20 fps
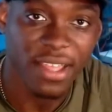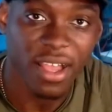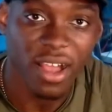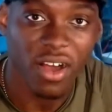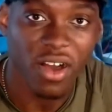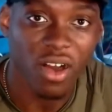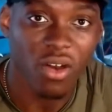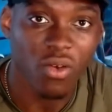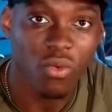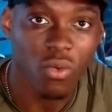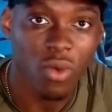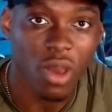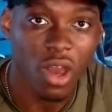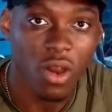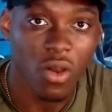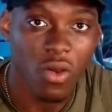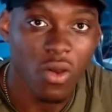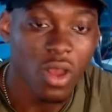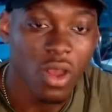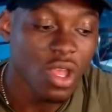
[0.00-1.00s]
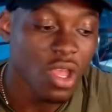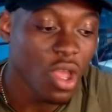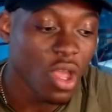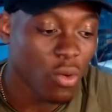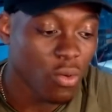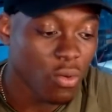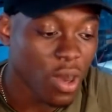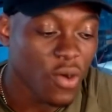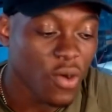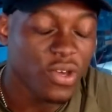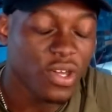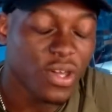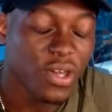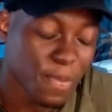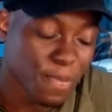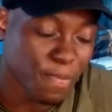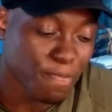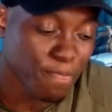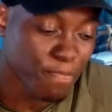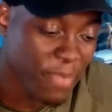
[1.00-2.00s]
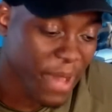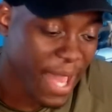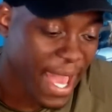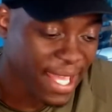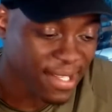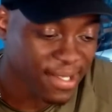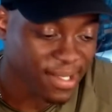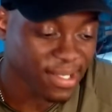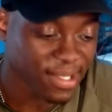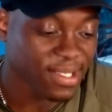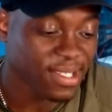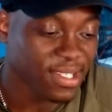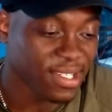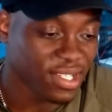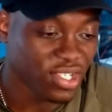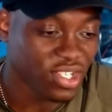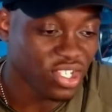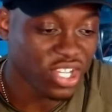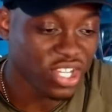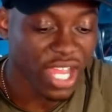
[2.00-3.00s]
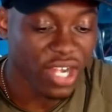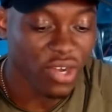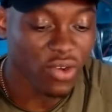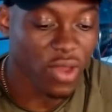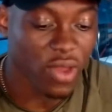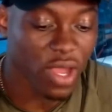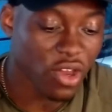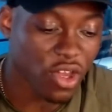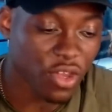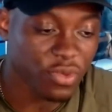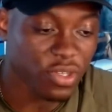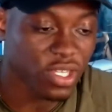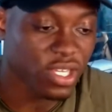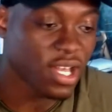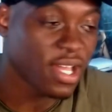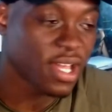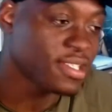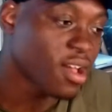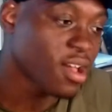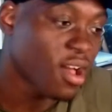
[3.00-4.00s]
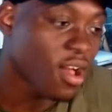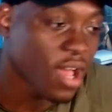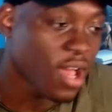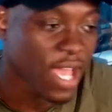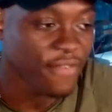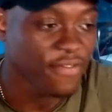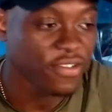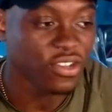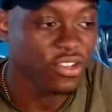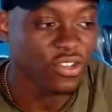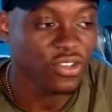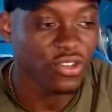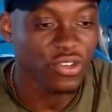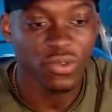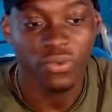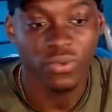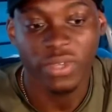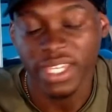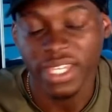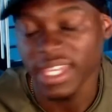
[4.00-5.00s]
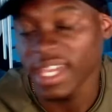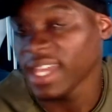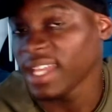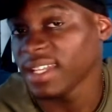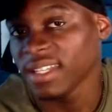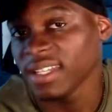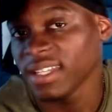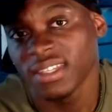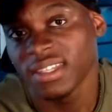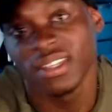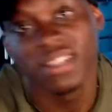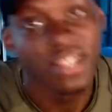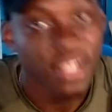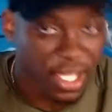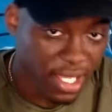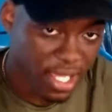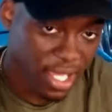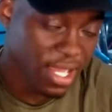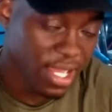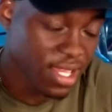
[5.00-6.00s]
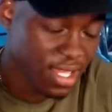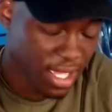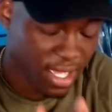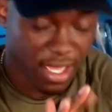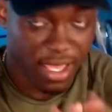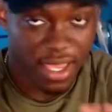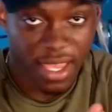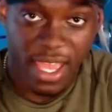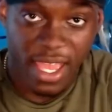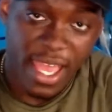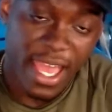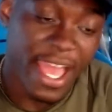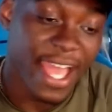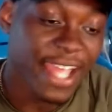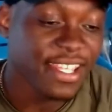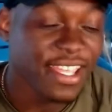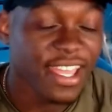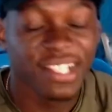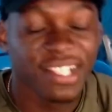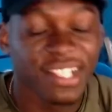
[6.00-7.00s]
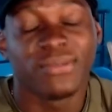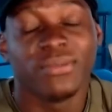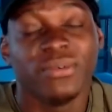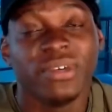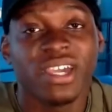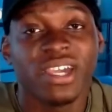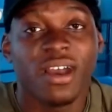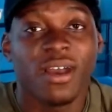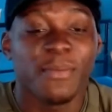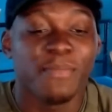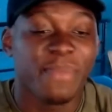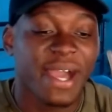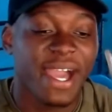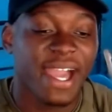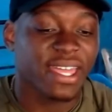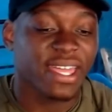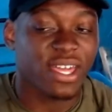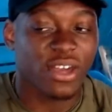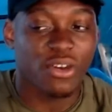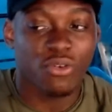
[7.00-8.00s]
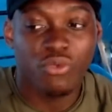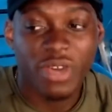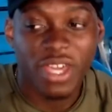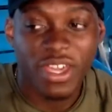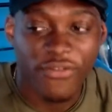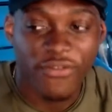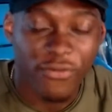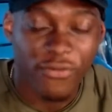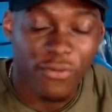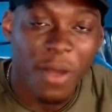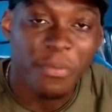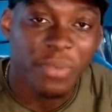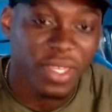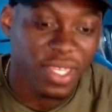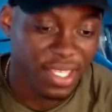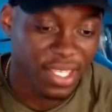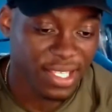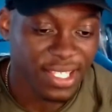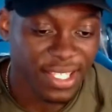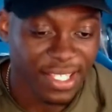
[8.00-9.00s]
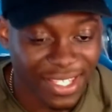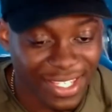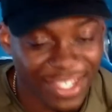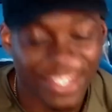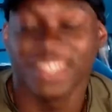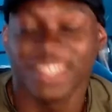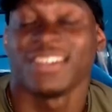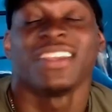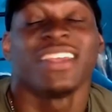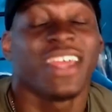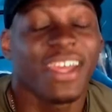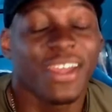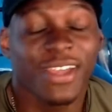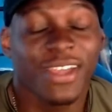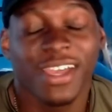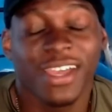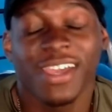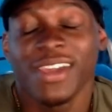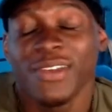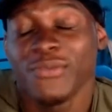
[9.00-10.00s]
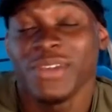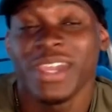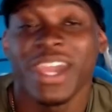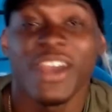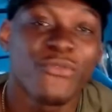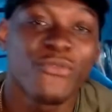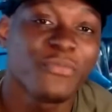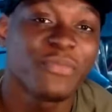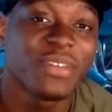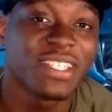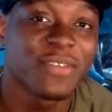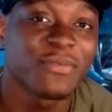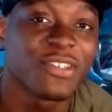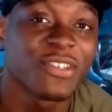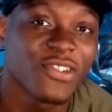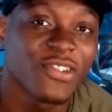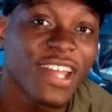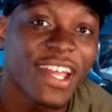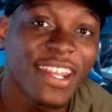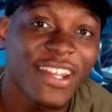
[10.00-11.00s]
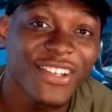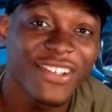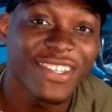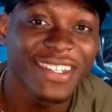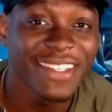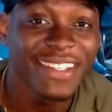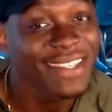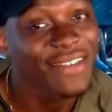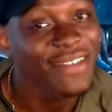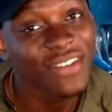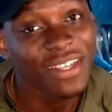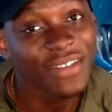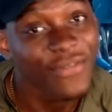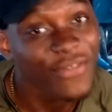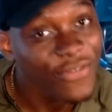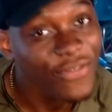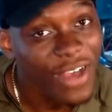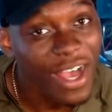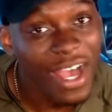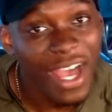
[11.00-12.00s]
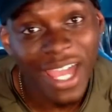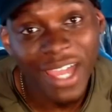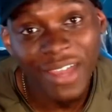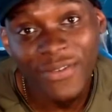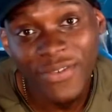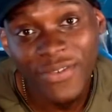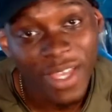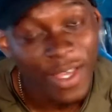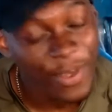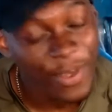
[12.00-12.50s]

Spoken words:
are well. Welcome back to the channel. I hope you guys are having a good weekend. And yes, we are back with One Piece. Today we have One Piece episode 975.